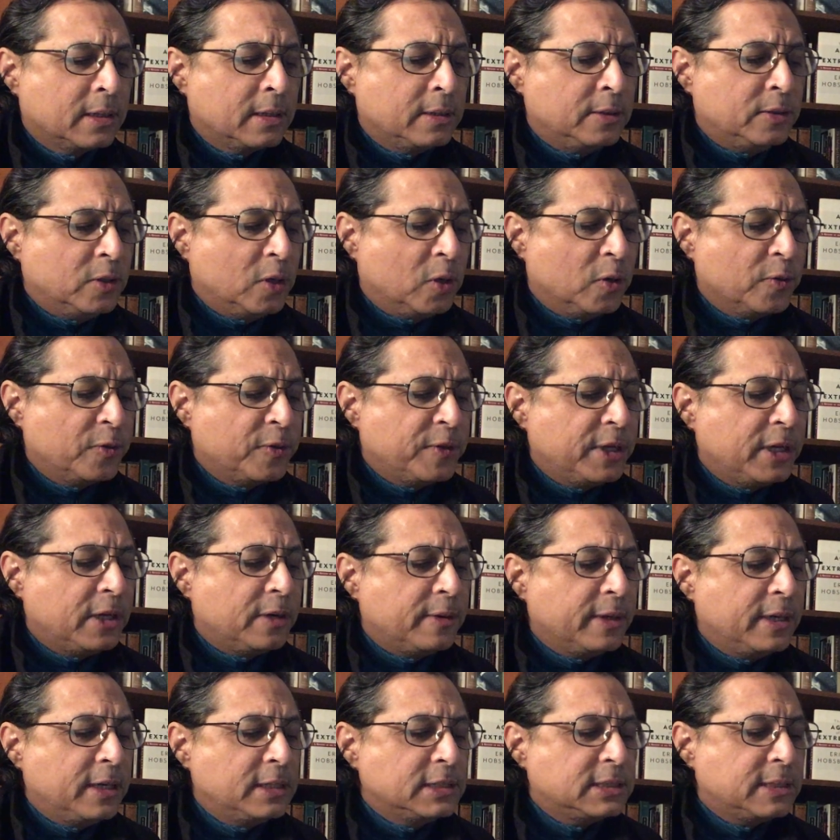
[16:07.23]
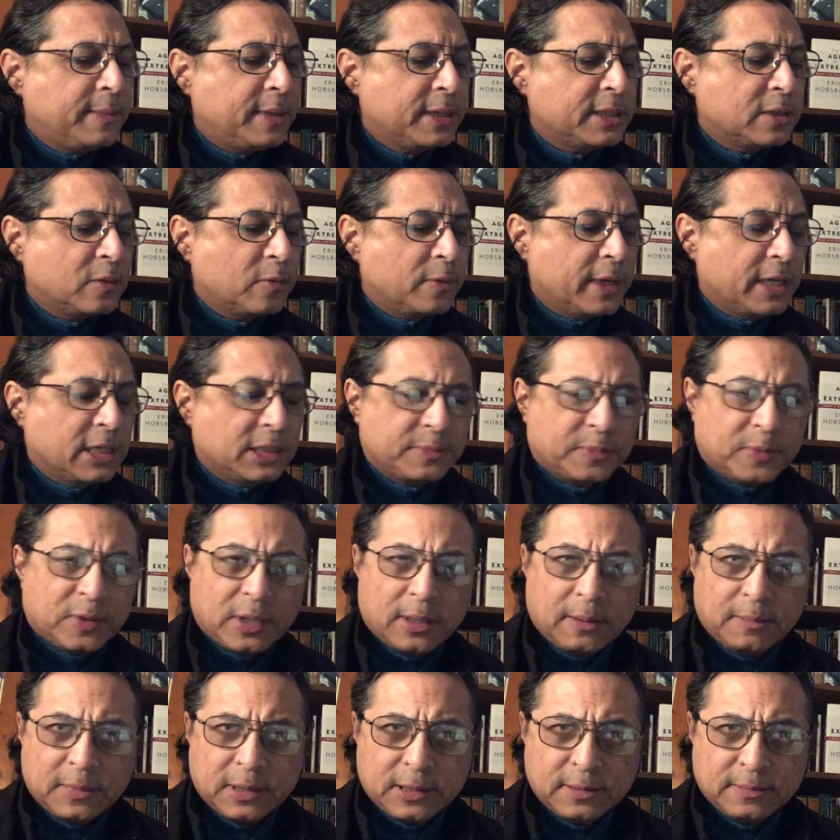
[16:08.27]
No theories about the race
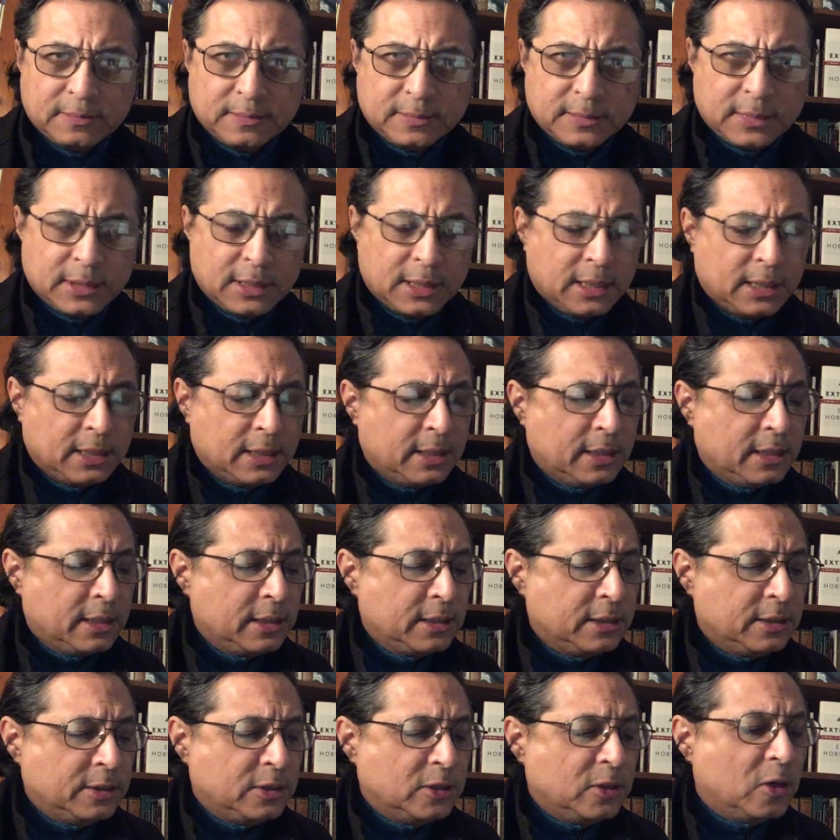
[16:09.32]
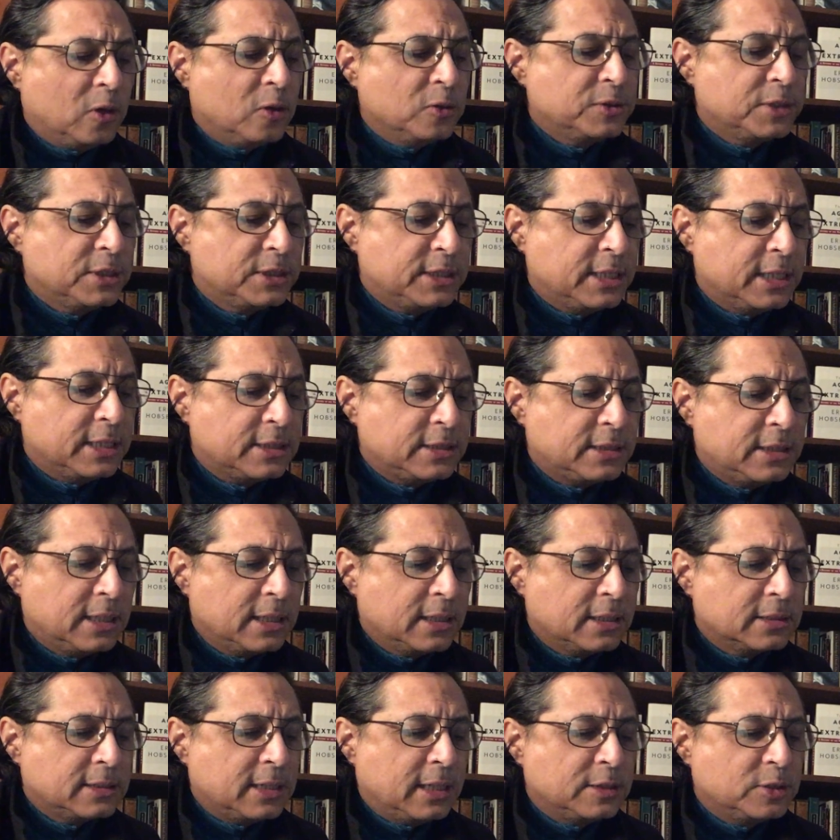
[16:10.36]
problem, no
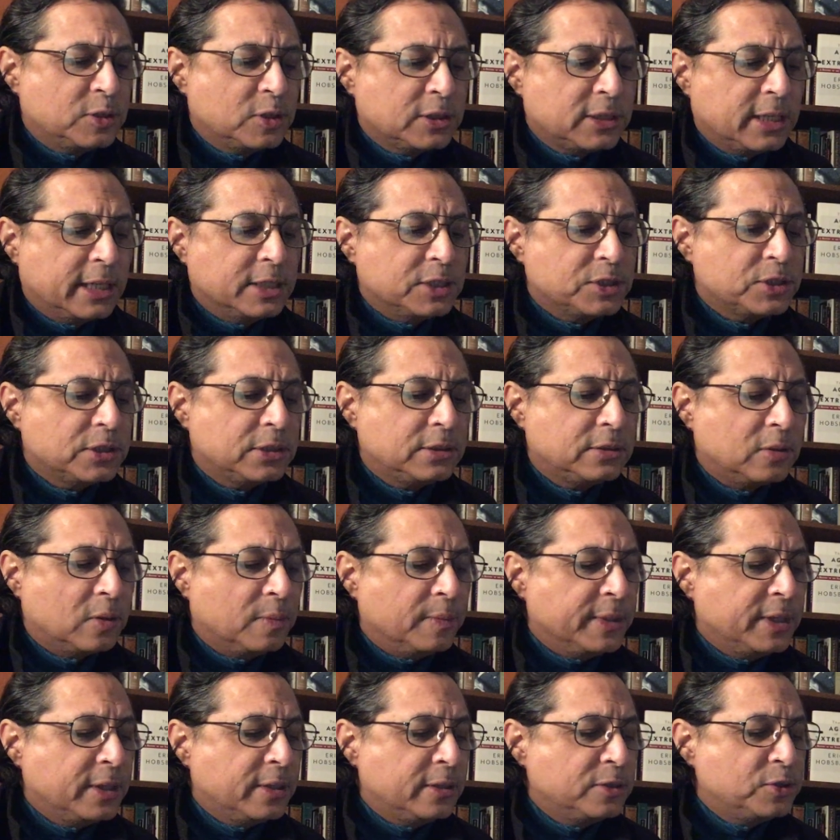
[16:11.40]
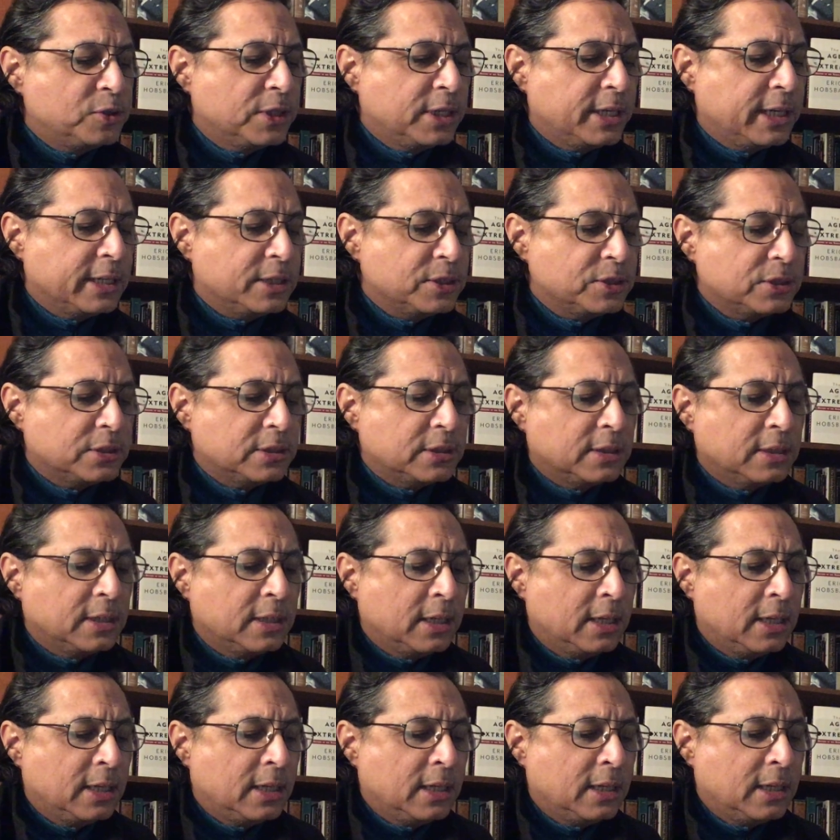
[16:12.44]
statistics, legislation, or mere education
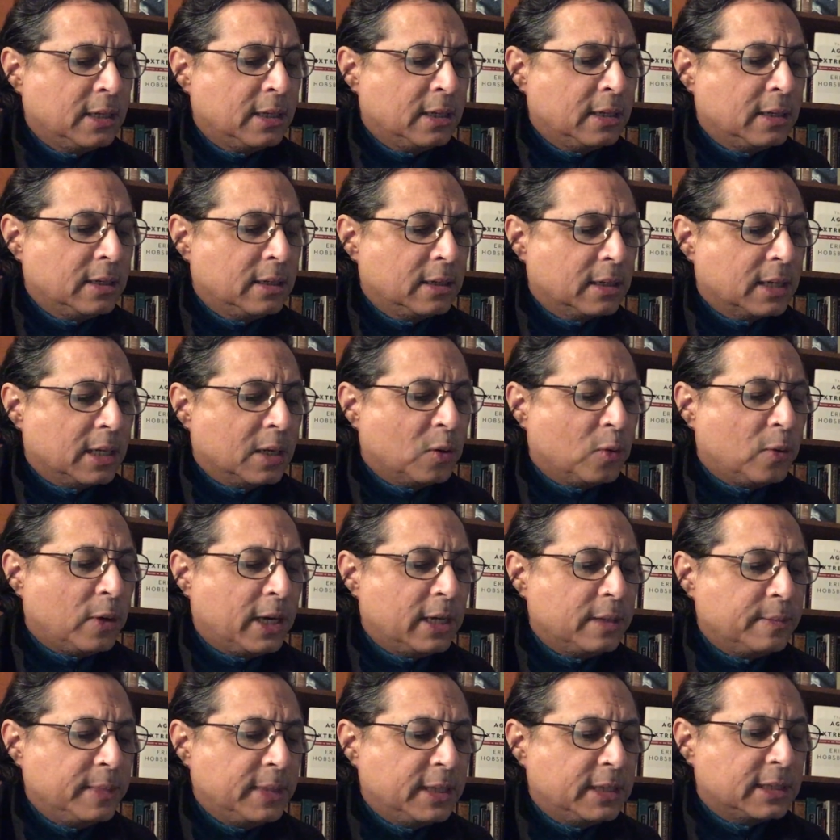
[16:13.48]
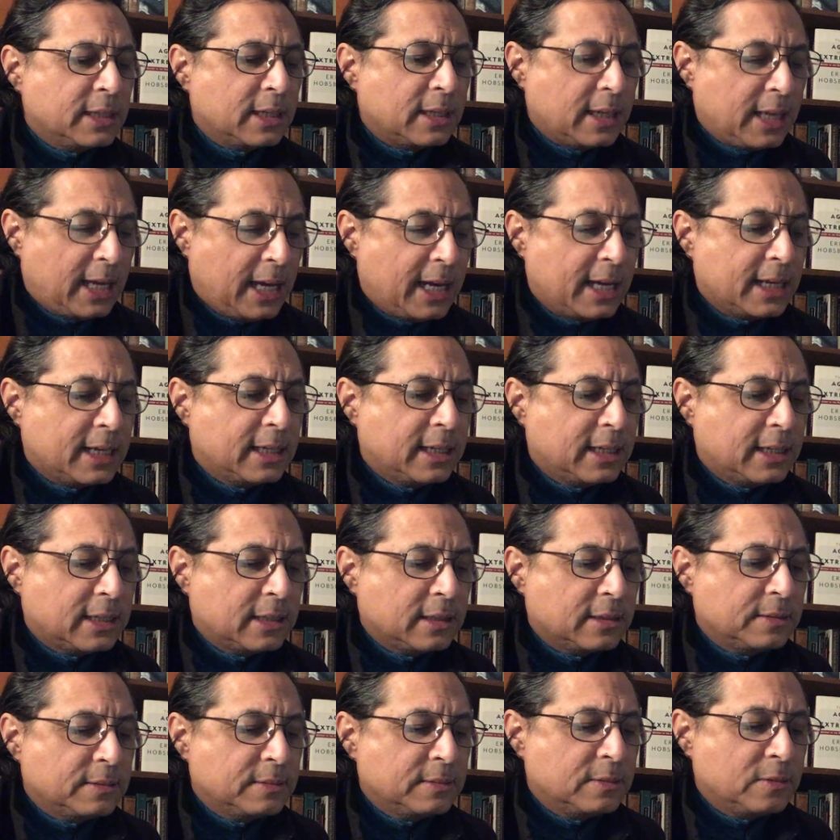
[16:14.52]
can quite meet the lack
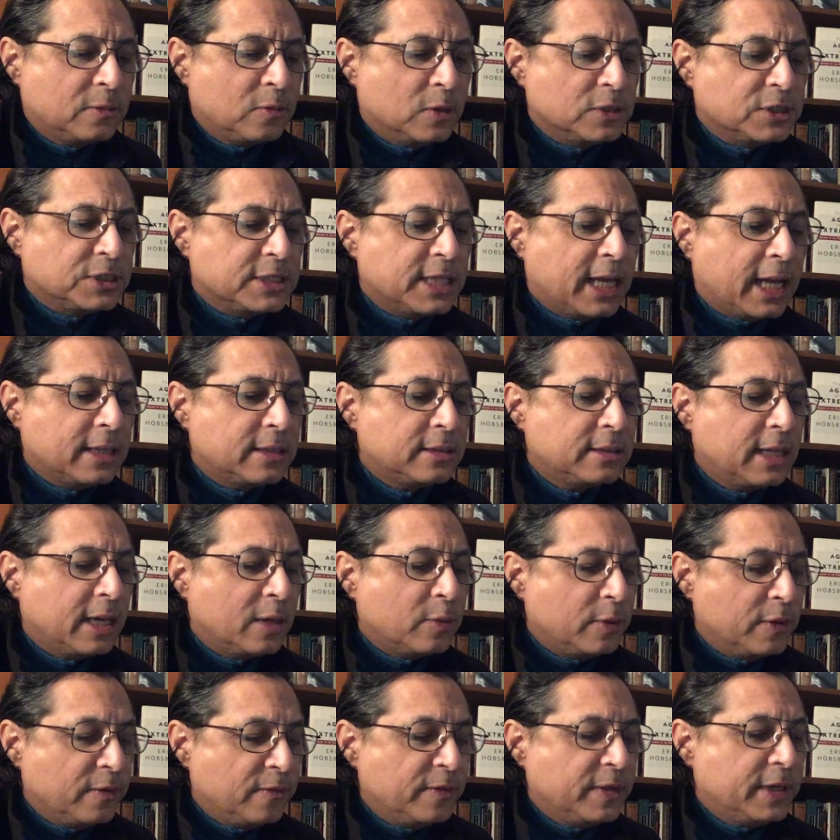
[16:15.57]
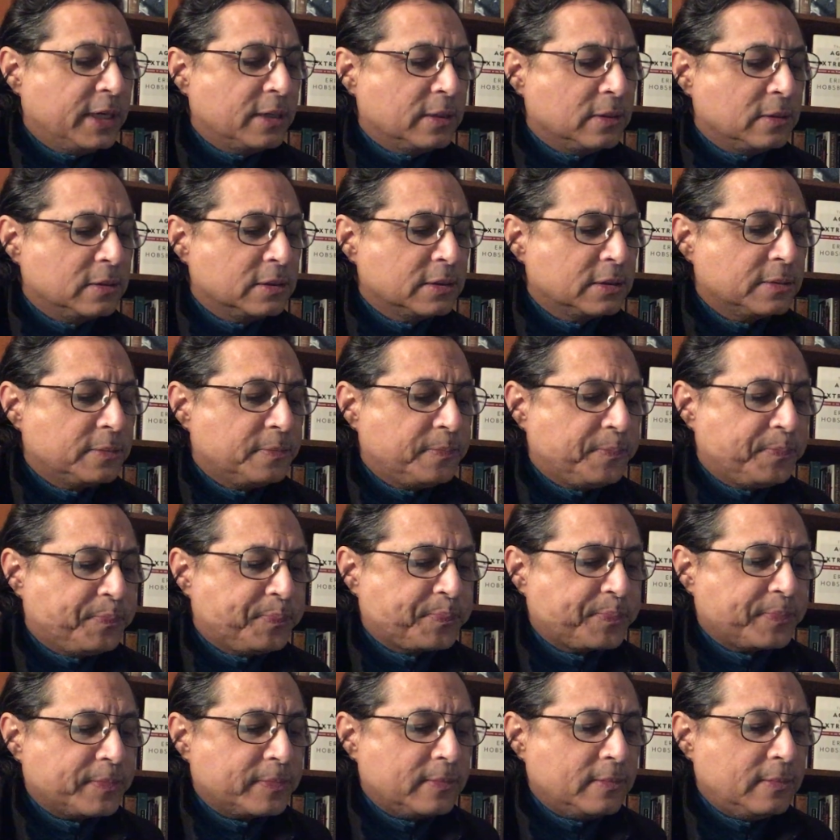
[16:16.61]
which that day revealed
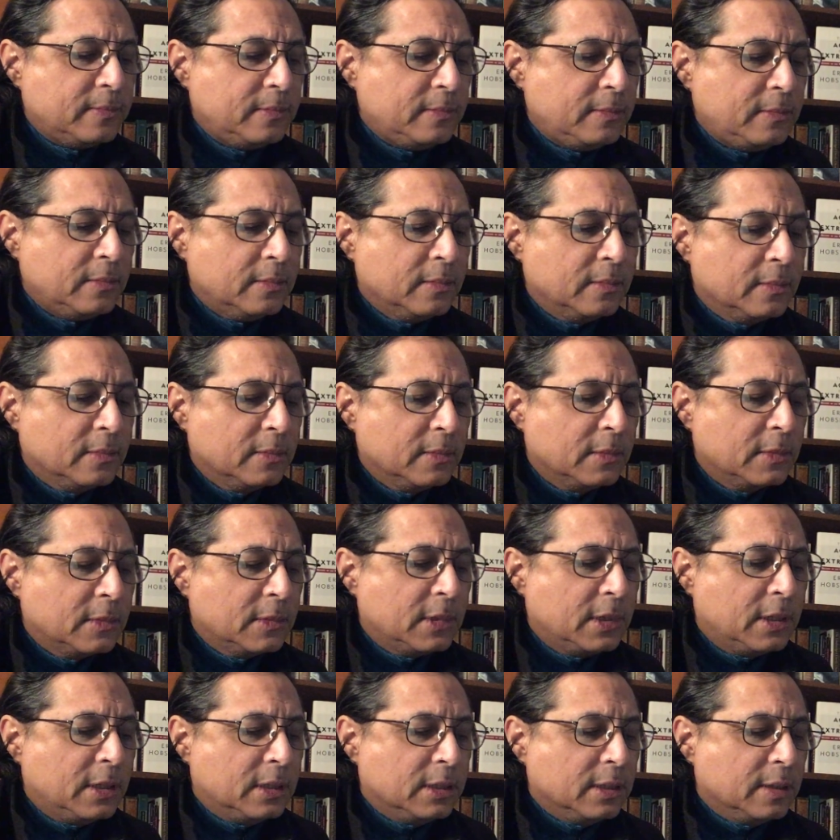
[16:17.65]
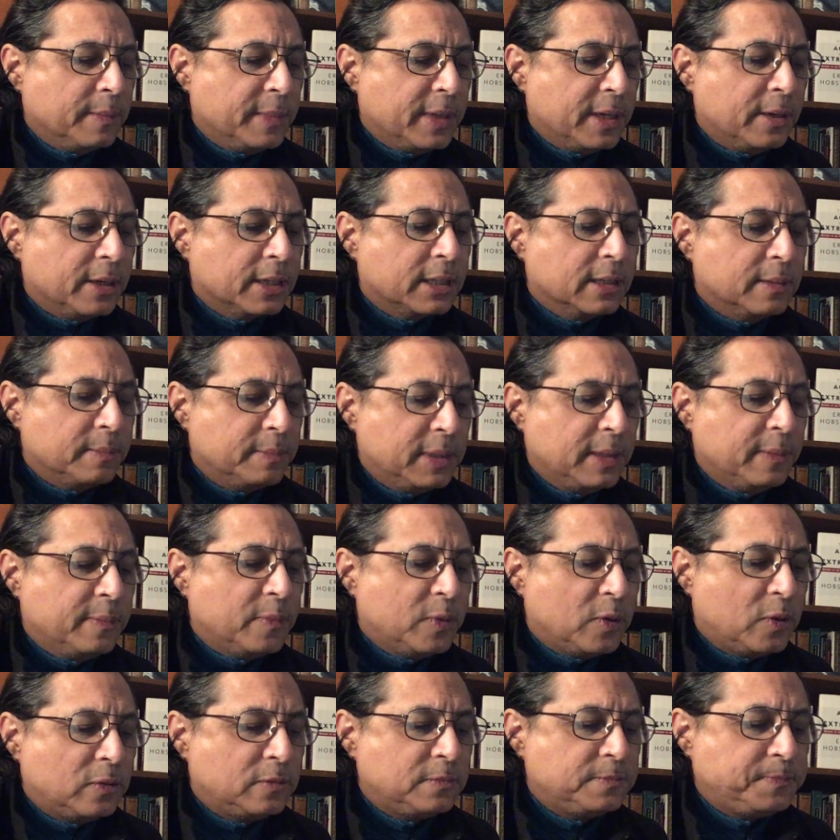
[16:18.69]
in the American
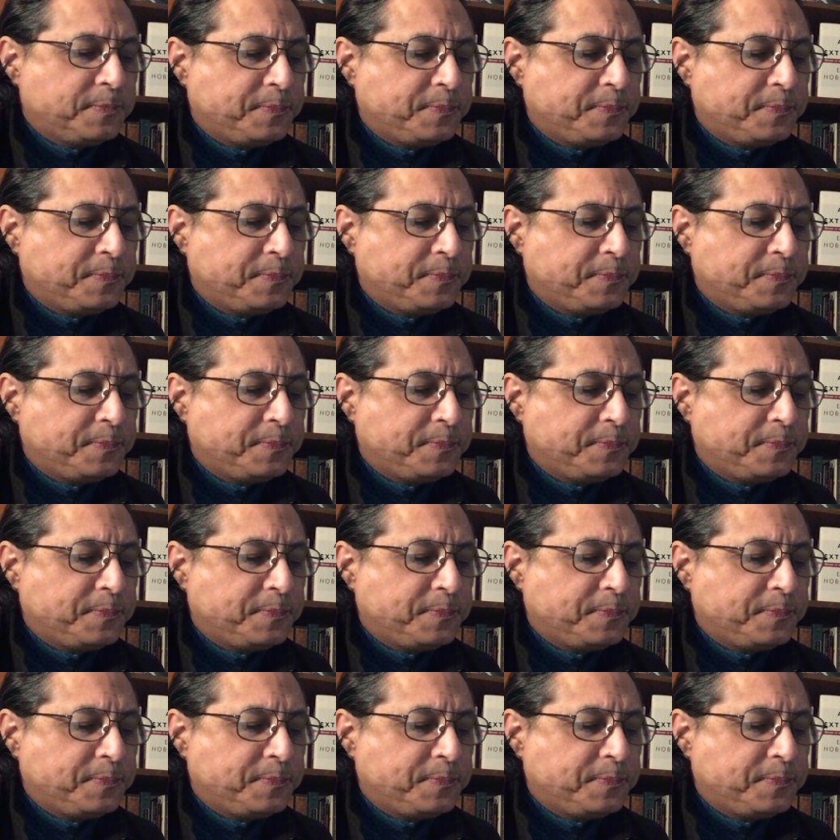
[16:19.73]
people.